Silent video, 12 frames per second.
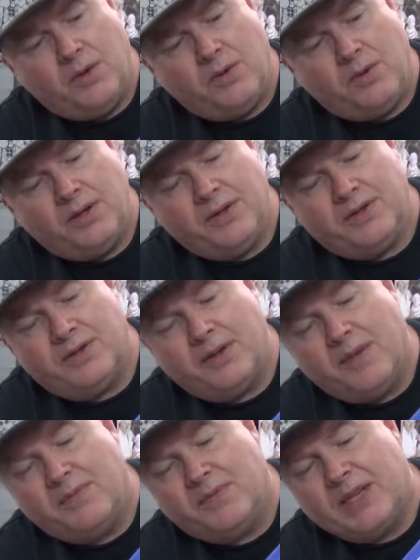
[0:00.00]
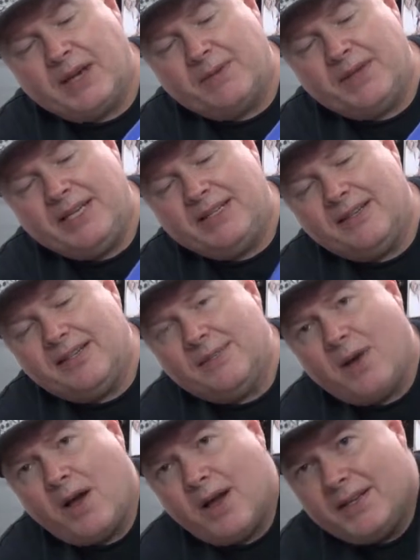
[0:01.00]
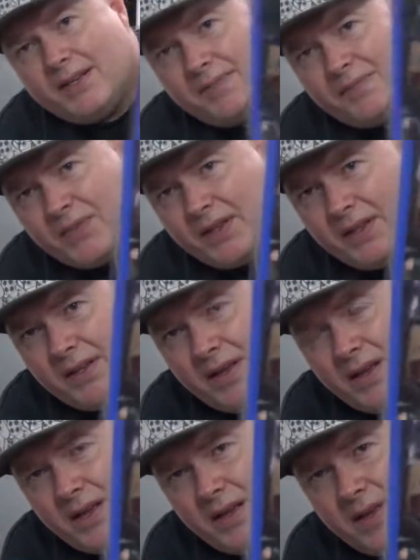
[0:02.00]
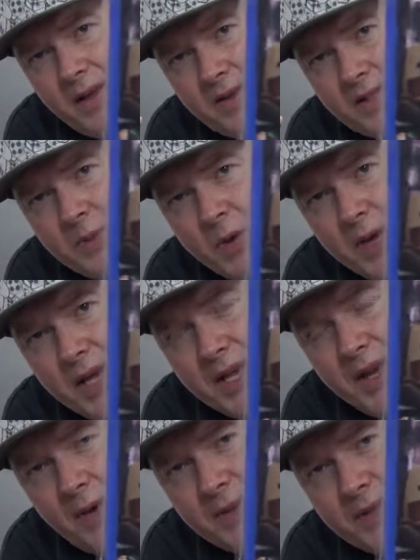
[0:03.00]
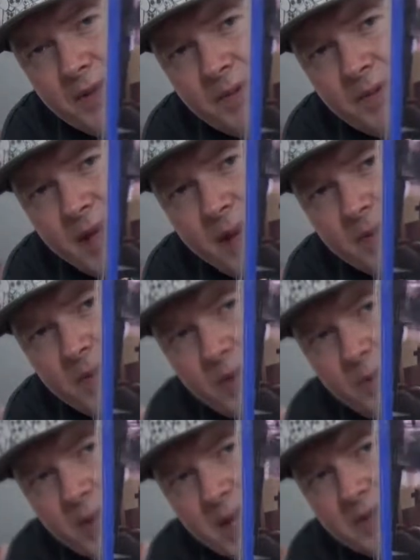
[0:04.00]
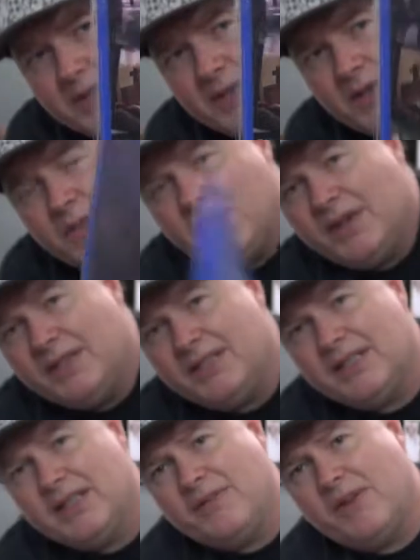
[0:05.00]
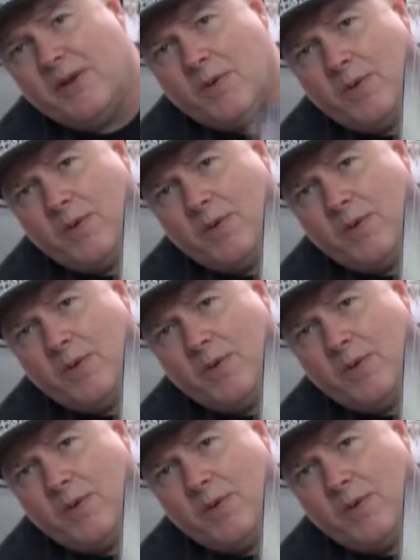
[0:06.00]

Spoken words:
one of those Japanese inspired spooky ghost games on the PS2, but this is definitely